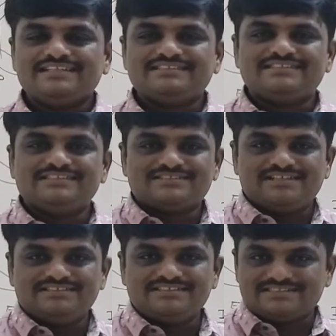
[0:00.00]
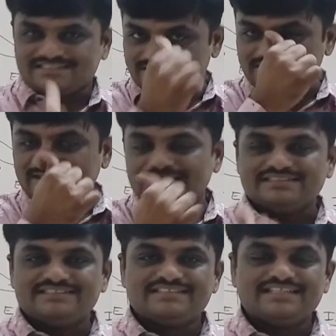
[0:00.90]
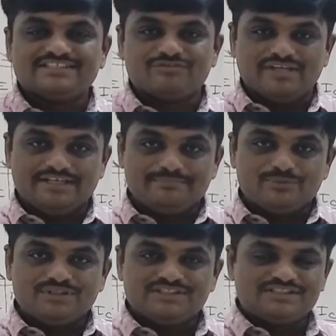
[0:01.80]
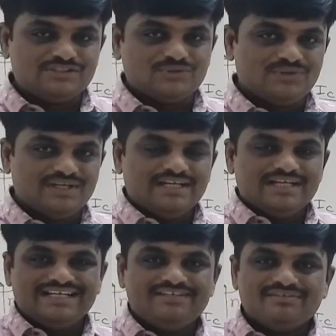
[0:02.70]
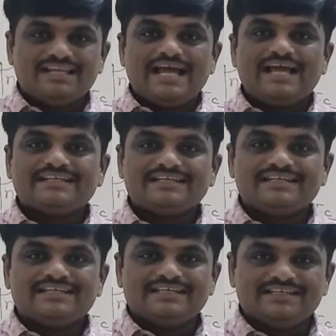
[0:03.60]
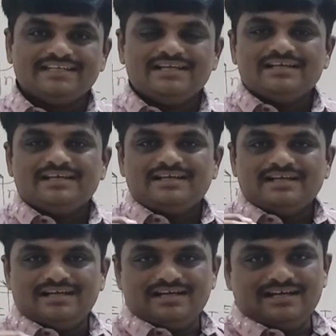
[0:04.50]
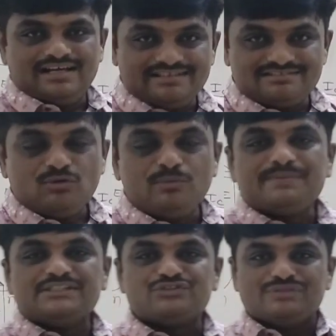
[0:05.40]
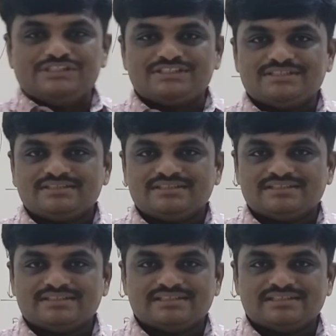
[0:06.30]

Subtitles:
Hence this transistor here in this case, when we put it 0, it will act in as an open switch,